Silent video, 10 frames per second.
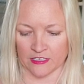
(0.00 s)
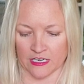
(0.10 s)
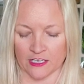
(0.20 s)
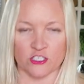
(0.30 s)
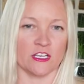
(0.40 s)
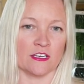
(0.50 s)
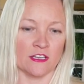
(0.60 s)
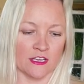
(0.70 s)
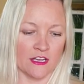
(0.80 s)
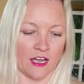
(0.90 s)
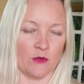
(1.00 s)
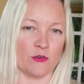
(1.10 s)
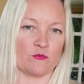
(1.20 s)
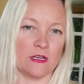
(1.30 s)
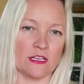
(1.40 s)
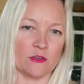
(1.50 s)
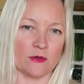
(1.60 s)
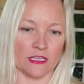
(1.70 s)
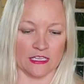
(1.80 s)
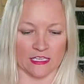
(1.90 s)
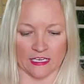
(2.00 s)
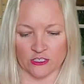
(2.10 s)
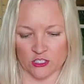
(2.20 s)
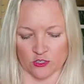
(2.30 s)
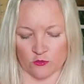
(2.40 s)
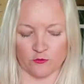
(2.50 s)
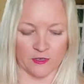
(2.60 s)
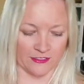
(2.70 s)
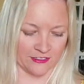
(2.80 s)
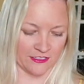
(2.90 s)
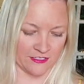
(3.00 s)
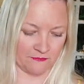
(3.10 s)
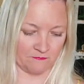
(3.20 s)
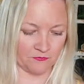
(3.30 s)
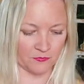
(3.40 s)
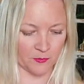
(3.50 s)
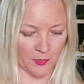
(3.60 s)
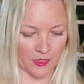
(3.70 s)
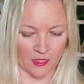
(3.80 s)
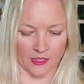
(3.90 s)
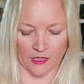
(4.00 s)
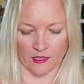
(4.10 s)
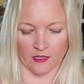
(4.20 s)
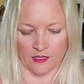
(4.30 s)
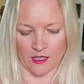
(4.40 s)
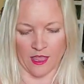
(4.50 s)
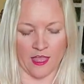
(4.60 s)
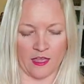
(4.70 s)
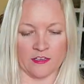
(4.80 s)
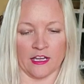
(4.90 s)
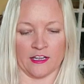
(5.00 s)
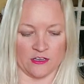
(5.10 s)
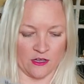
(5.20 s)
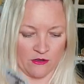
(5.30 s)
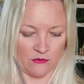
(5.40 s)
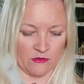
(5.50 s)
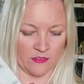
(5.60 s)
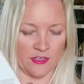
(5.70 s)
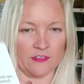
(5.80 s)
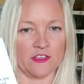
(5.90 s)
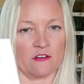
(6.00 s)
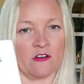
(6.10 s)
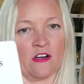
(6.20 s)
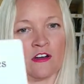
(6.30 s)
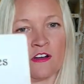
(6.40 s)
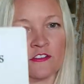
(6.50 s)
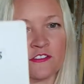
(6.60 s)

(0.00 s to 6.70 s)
connection. I would really, really like to fix it. And I know that there are